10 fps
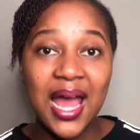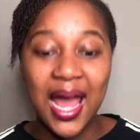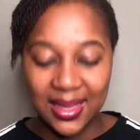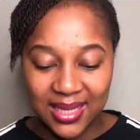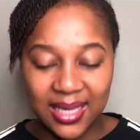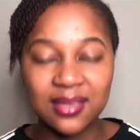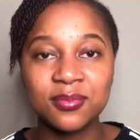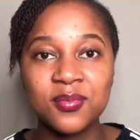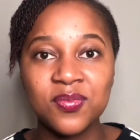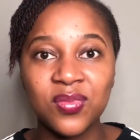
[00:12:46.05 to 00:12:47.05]
And
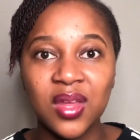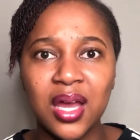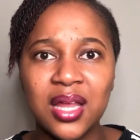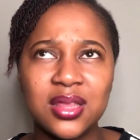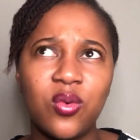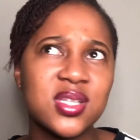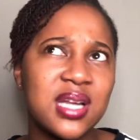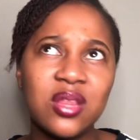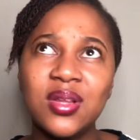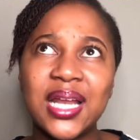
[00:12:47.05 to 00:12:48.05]
then there was
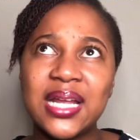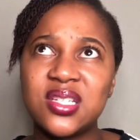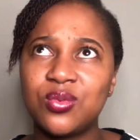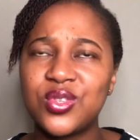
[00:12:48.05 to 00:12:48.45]
another one that I did,